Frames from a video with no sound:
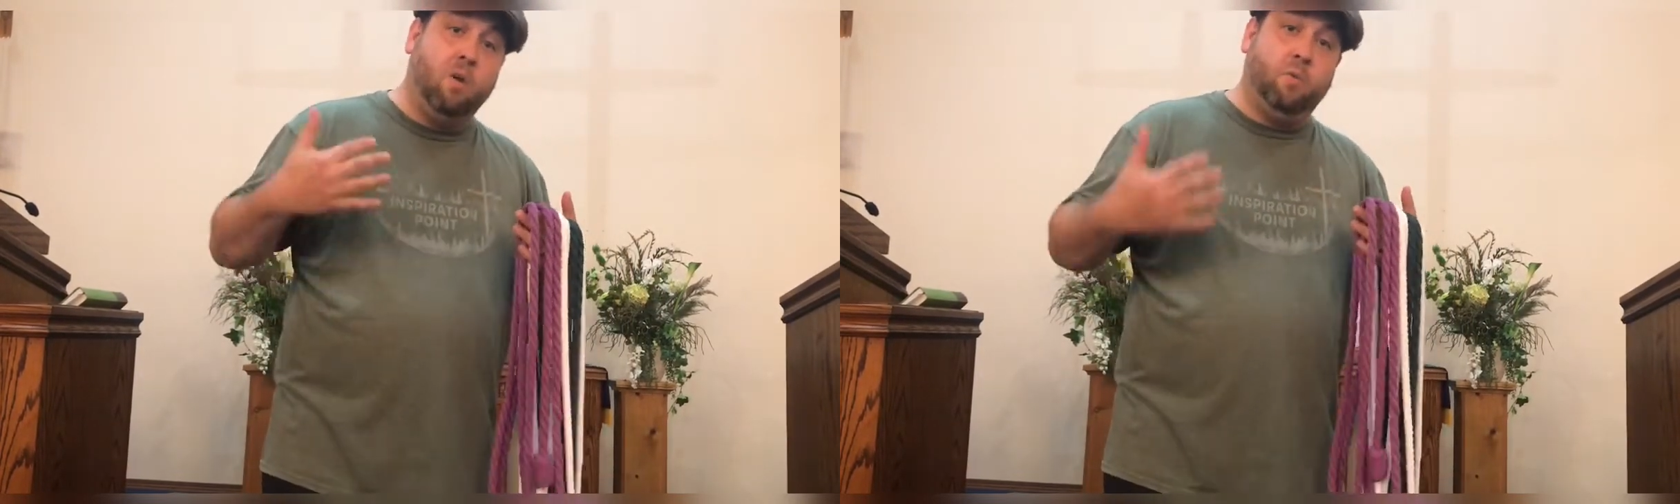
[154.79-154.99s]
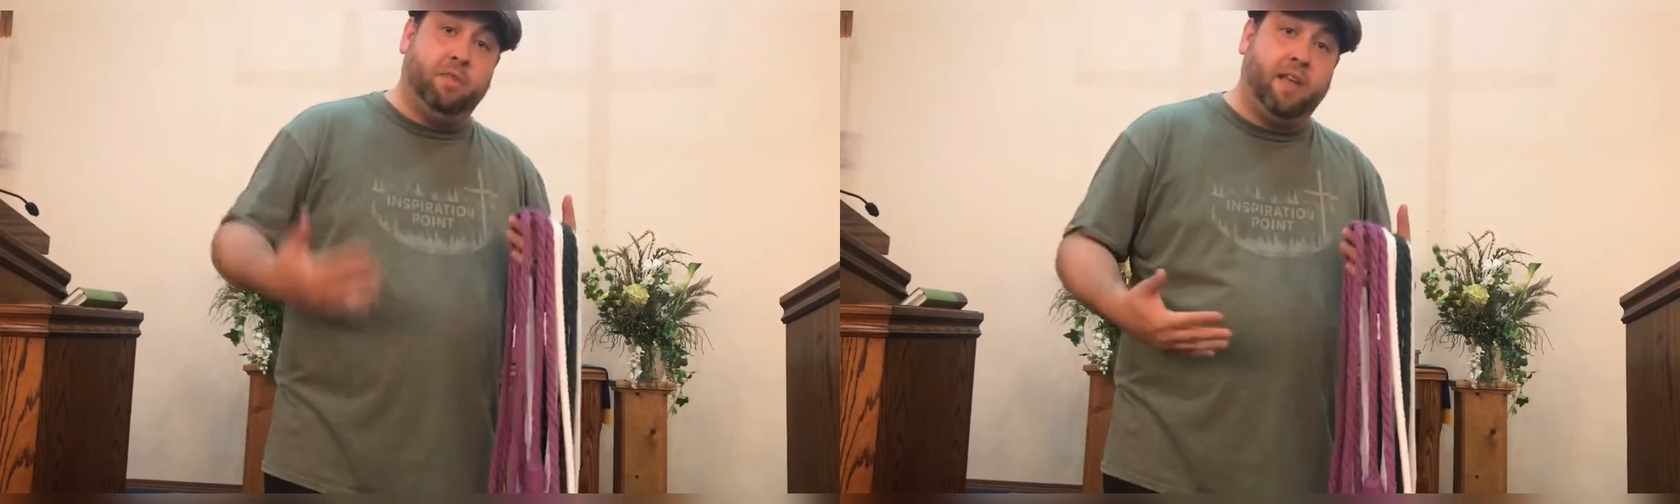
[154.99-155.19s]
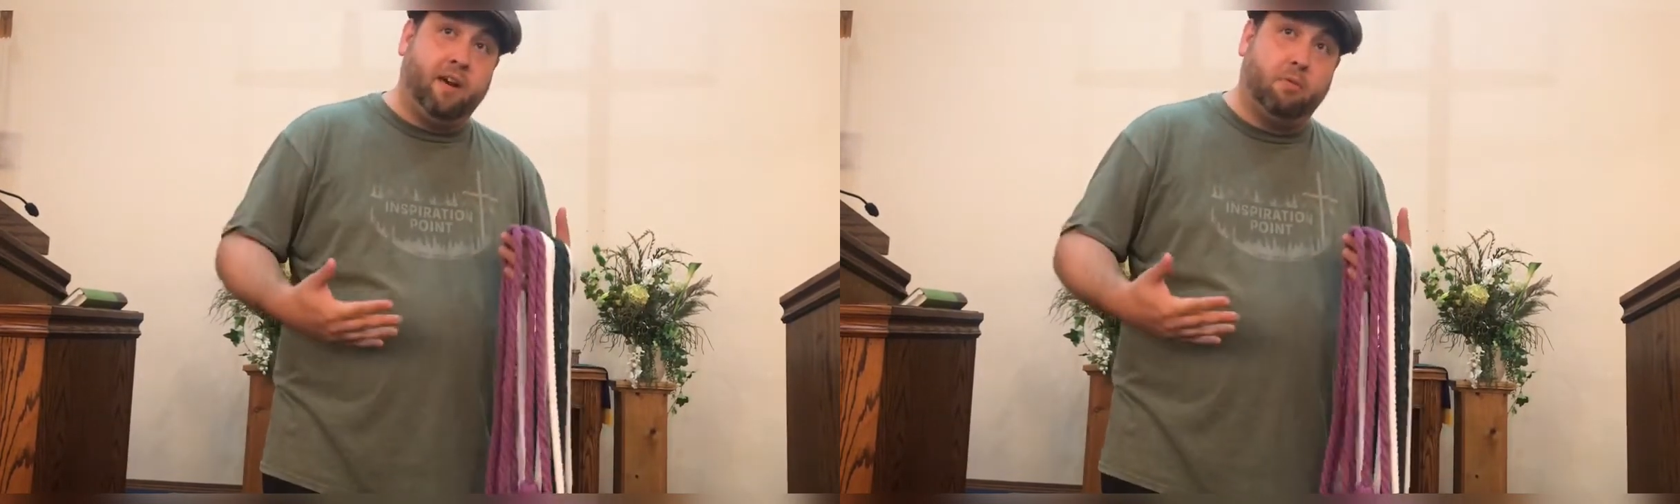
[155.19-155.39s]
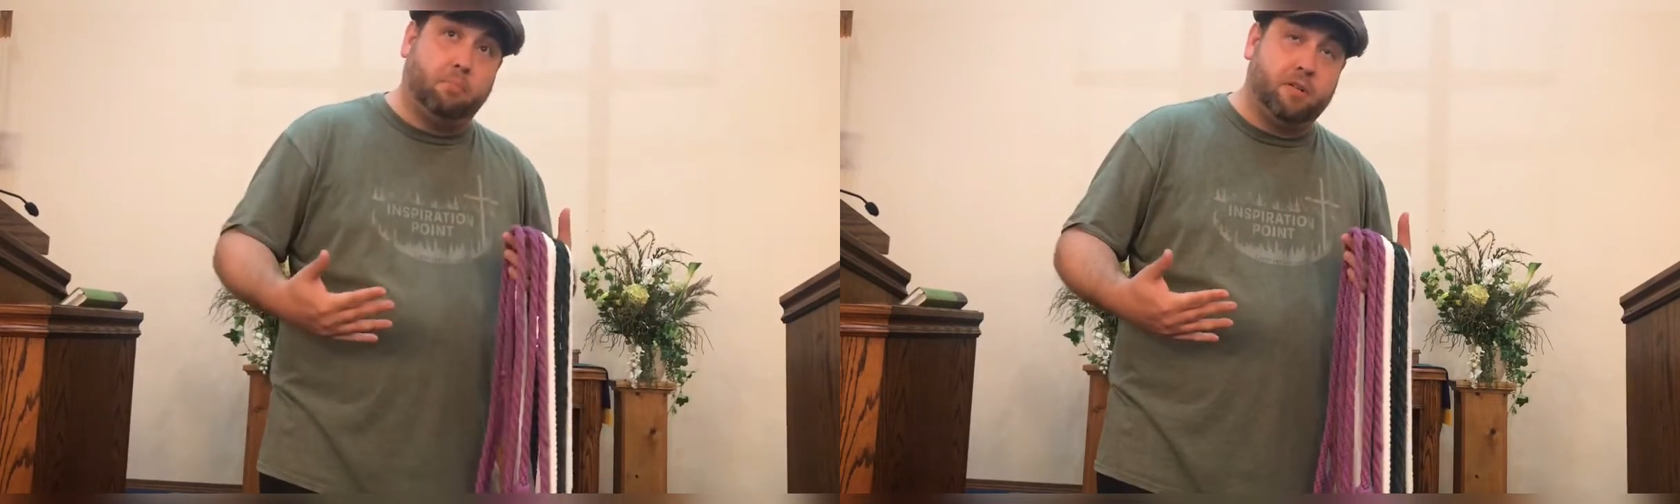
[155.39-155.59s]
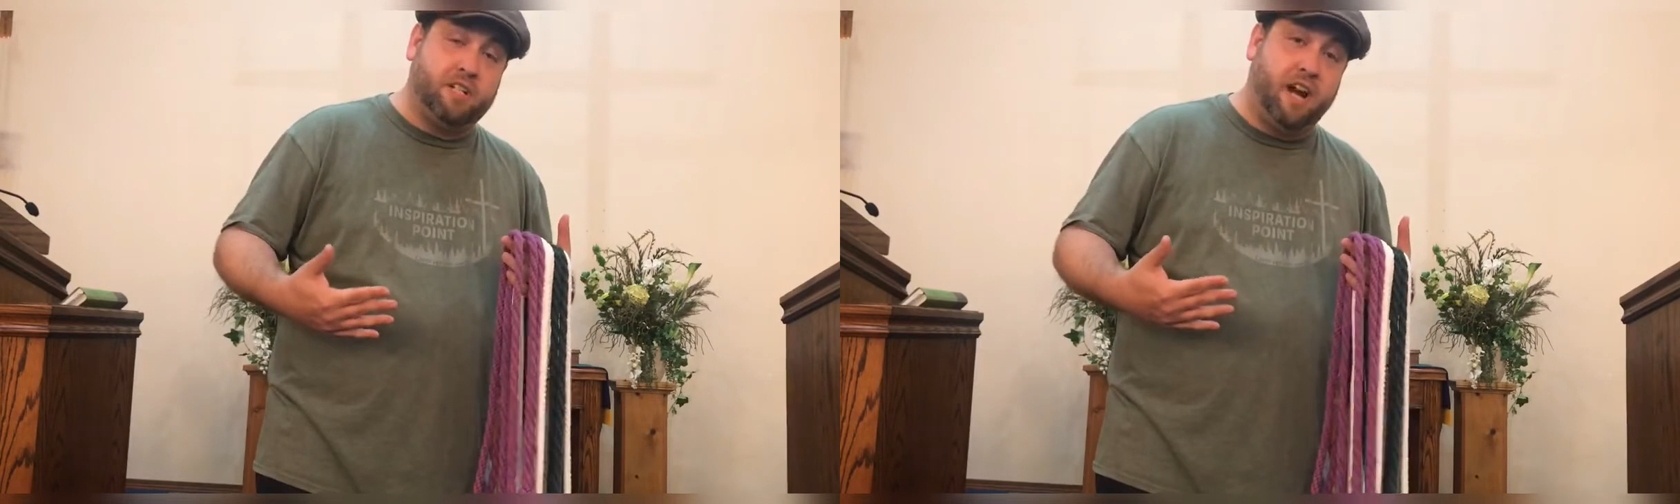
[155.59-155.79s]
when they are
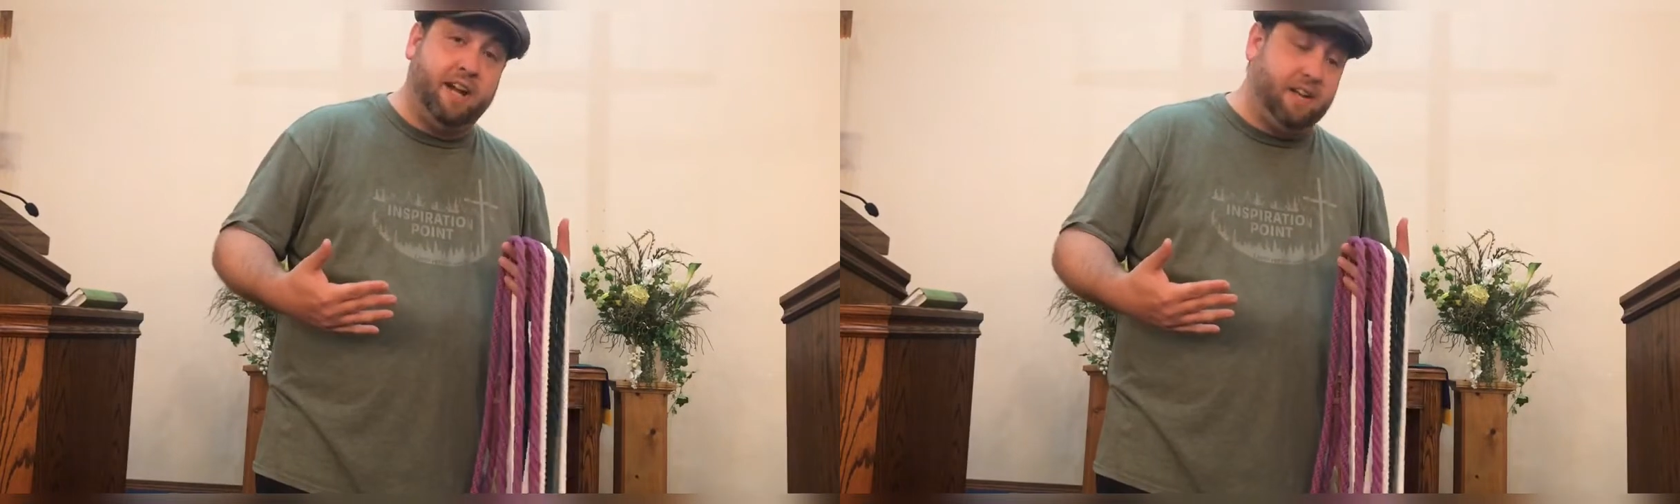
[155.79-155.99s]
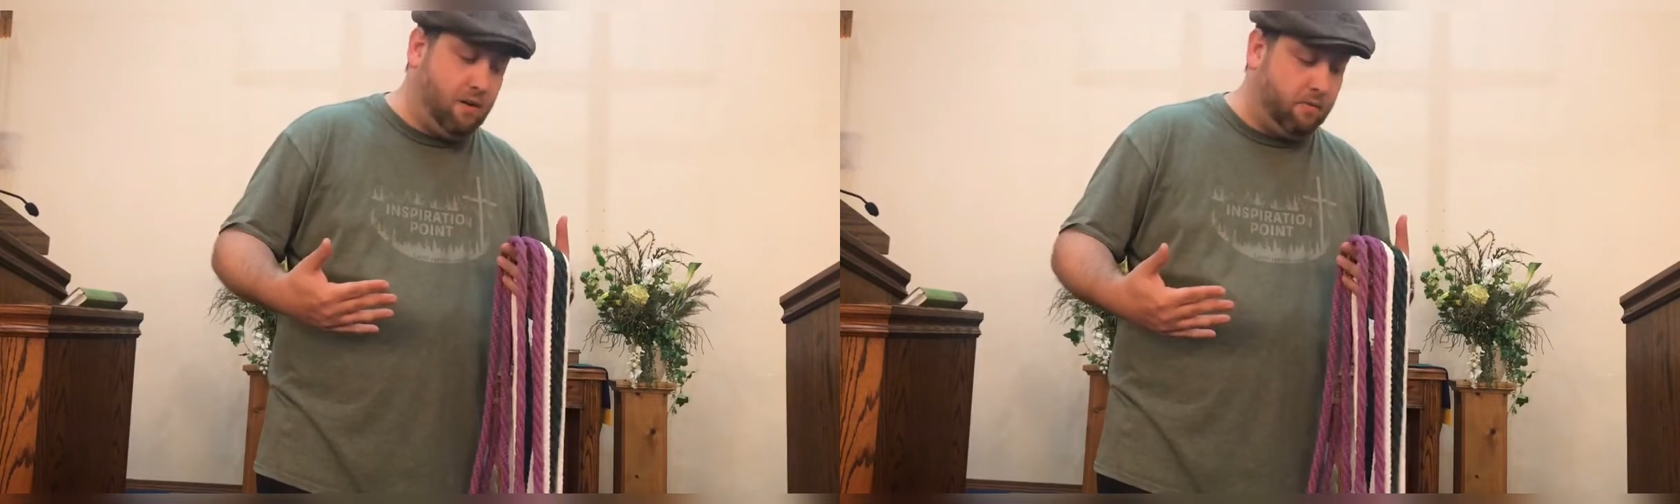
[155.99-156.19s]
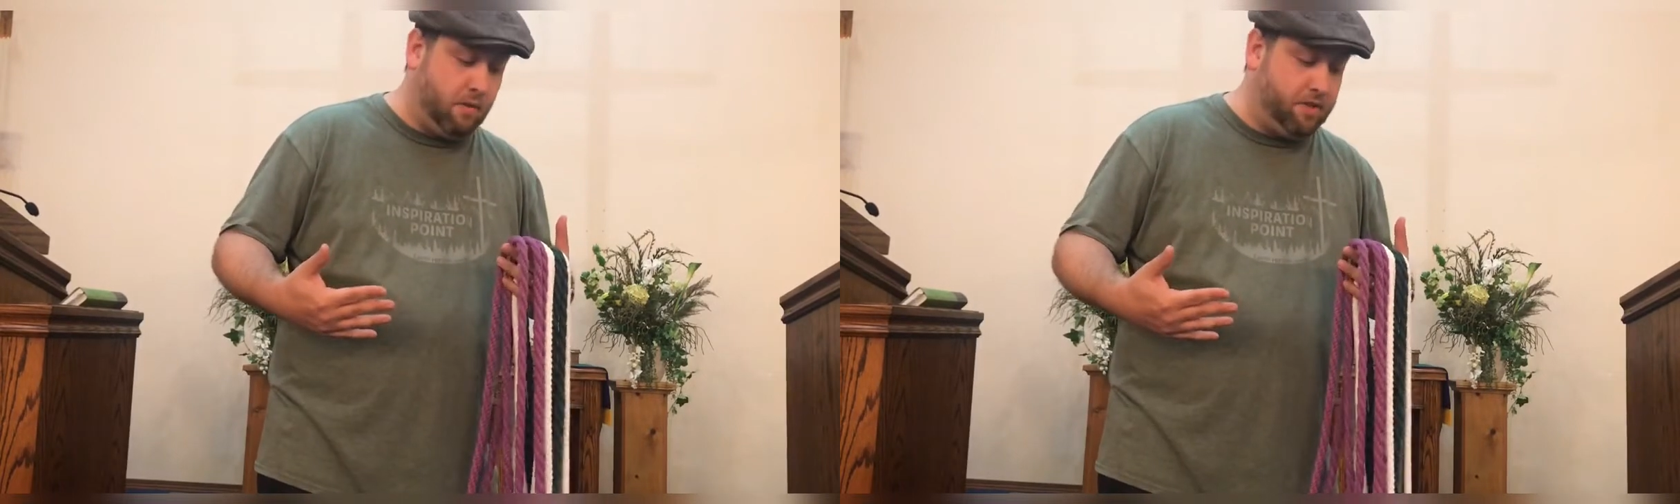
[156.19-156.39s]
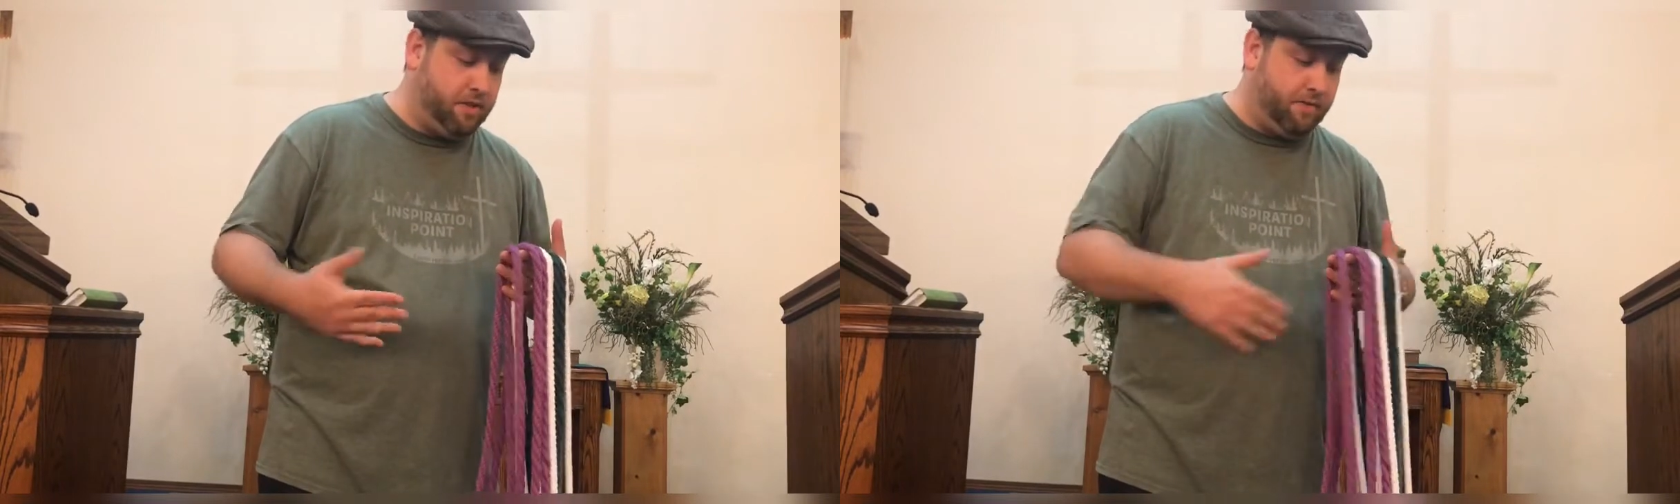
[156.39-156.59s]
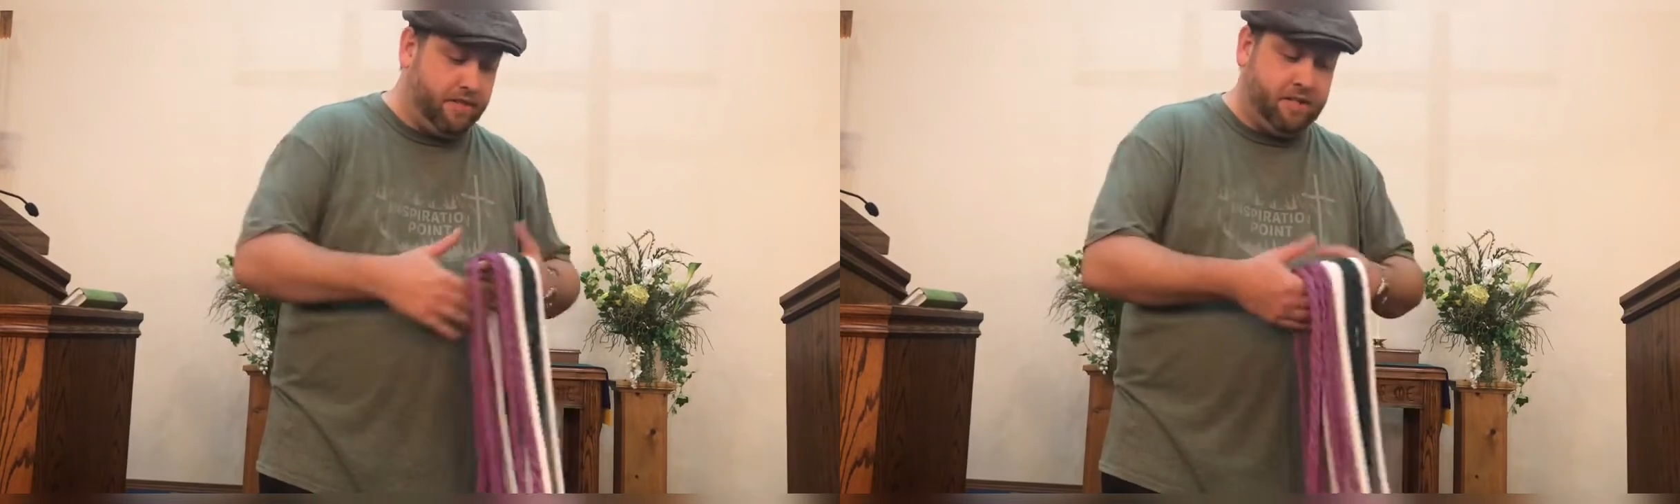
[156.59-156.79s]
presiding over a
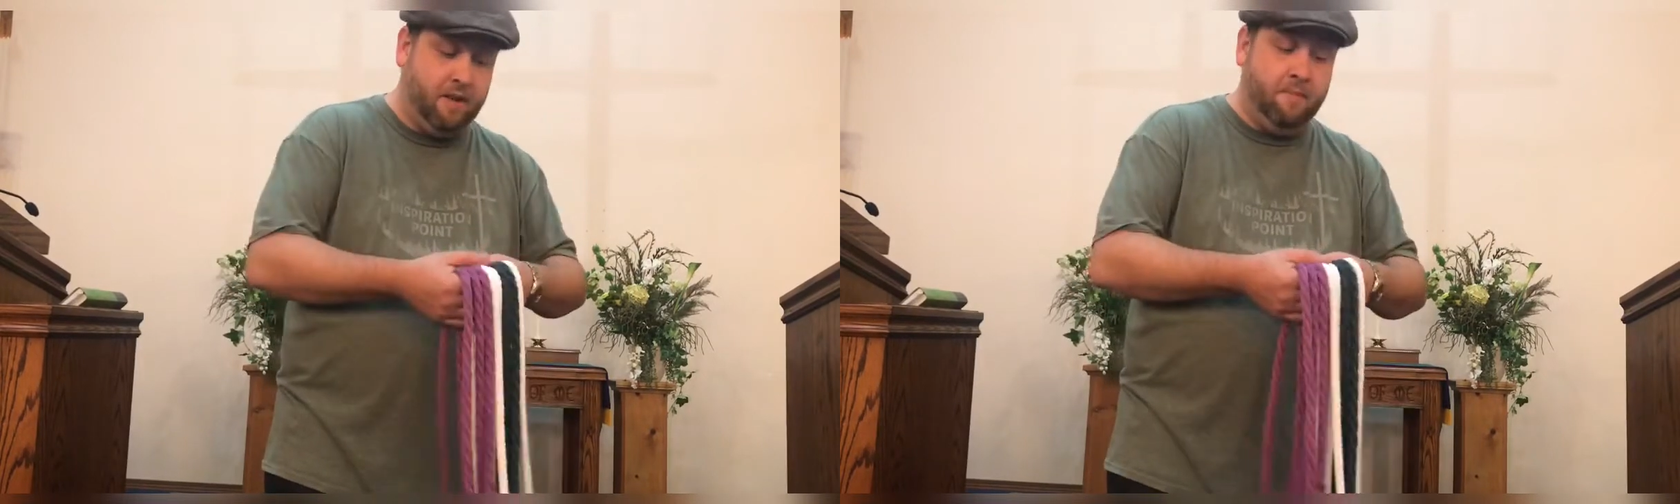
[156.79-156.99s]
service.